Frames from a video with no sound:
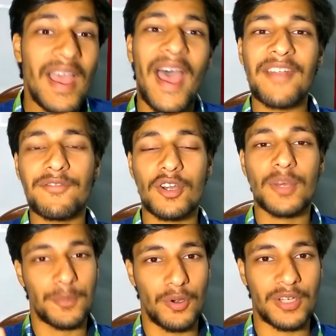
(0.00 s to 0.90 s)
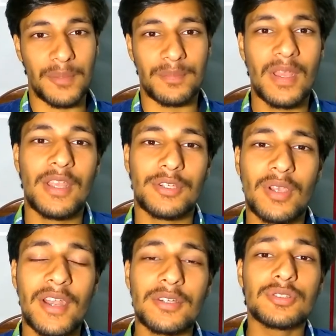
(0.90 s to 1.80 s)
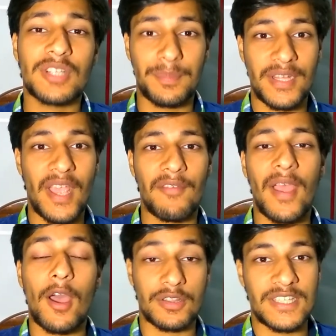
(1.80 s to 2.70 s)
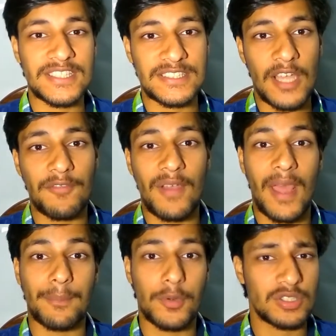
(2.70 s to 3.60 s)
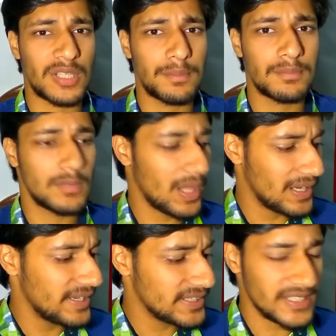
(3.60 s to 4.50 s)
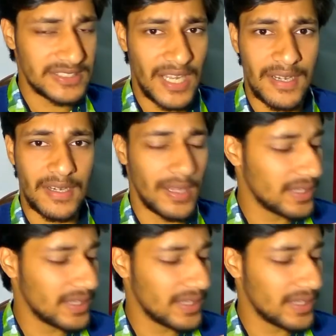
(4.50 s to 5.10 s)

and for the pro tip you can do some DIY on this stuff and put some LEDs inside it.